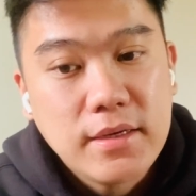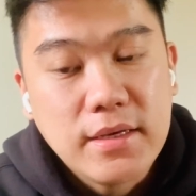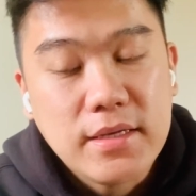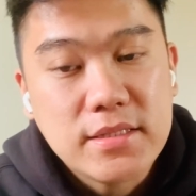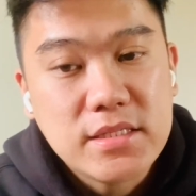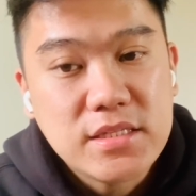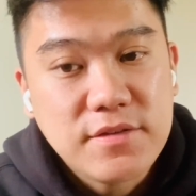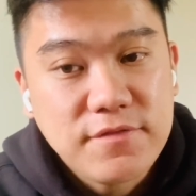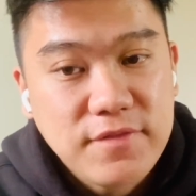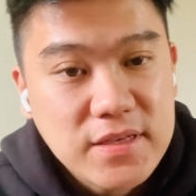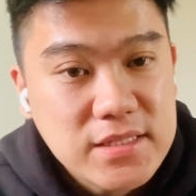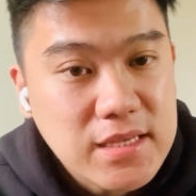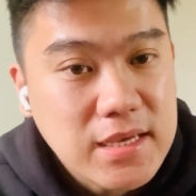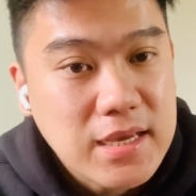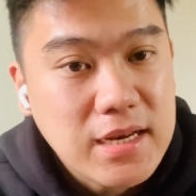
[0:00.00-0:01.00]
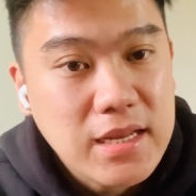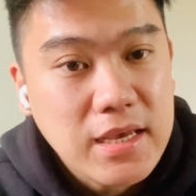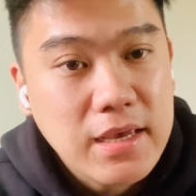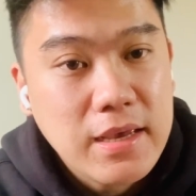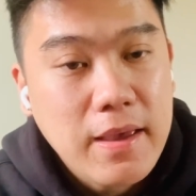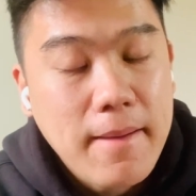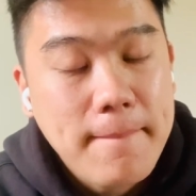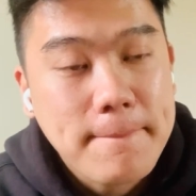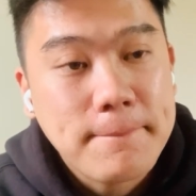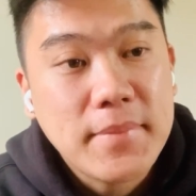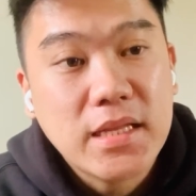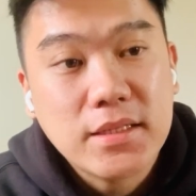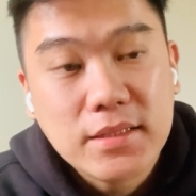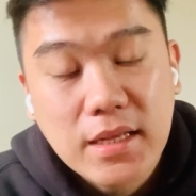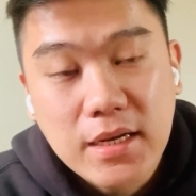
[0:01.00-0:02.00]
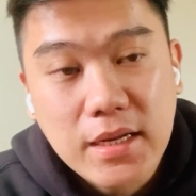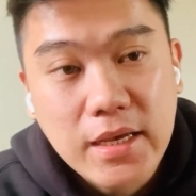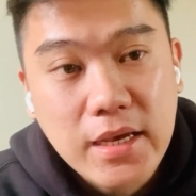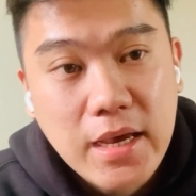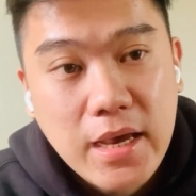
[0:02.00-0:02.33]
it's physically, mentally,